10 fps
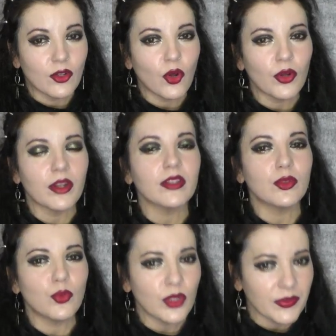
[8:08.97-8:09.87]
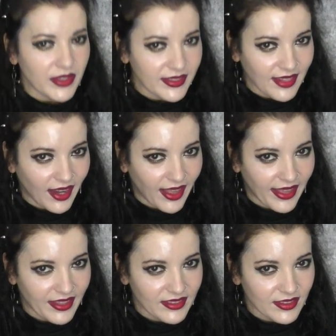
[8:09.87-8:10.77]
non
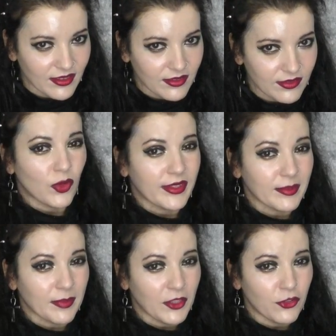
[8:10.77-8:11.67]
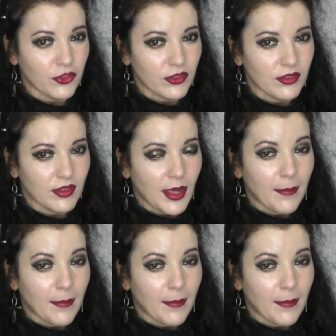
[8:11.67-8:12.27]
universalized transmission,